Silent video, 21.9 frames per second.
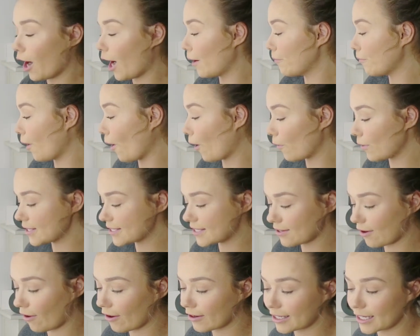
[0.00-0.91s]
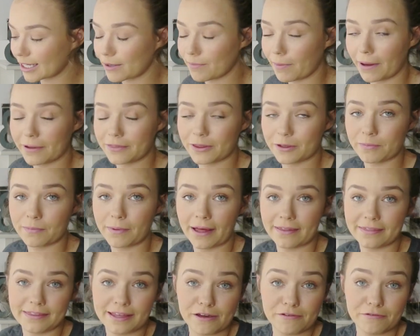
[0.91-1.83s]
I'm always talking about them
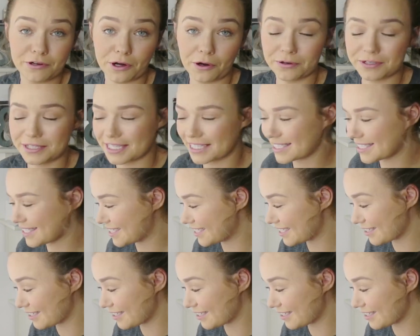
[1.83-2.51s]
and they've noticed.